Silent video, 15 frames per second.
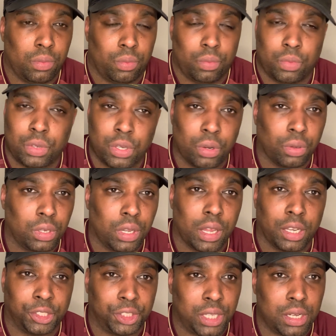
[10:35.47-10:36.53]
You know, you got to
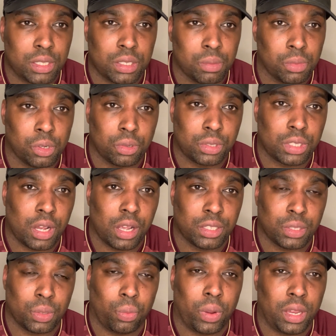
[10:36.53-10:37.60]
shake some of those scars
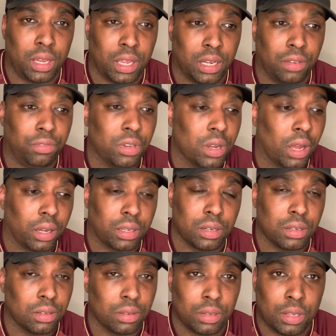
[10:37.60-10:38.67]
away. And if you're not going
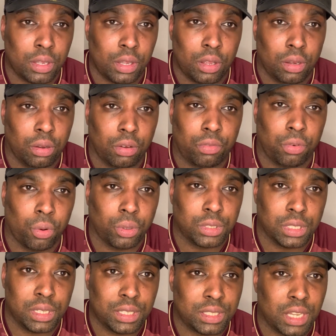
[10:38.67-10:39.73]
to look forward to
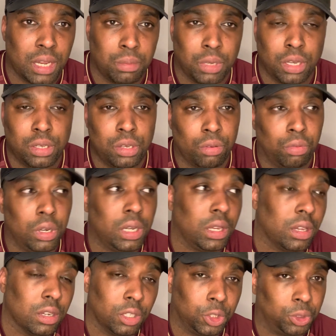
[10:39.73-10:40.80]
this game, then you're really
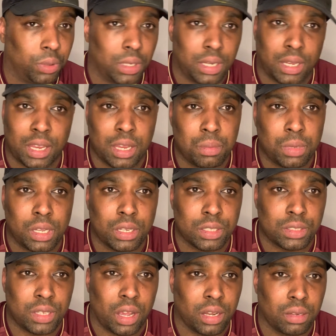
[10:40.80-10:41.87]
going to dread the game against
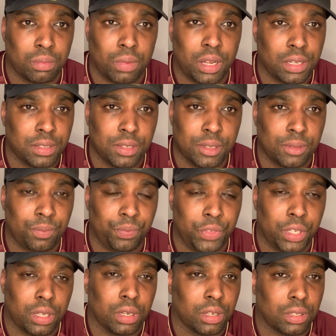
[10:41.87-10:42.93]
Tottenham, aren't you? You're
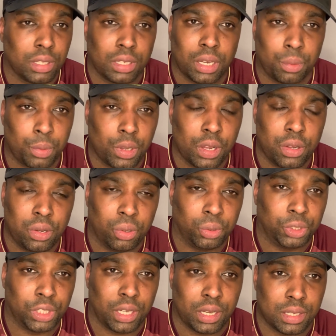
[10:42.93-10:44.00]
going to think that we've got no
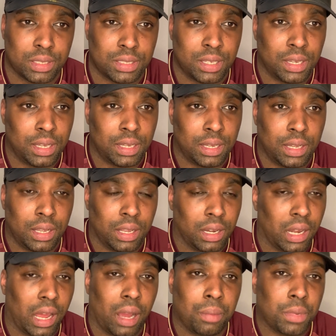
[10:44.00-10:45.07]
chance.
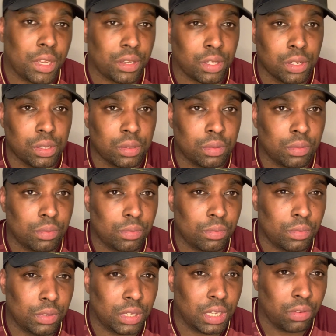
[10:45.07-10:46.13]
Now, I'm not going
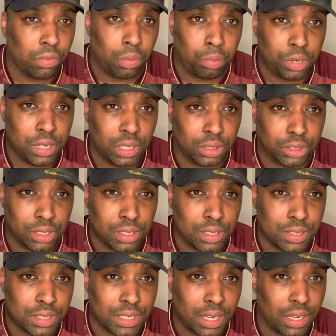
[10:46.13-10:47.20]
to give a prediction and
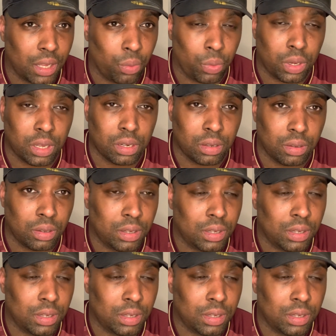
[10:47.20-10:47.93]
say that we're going to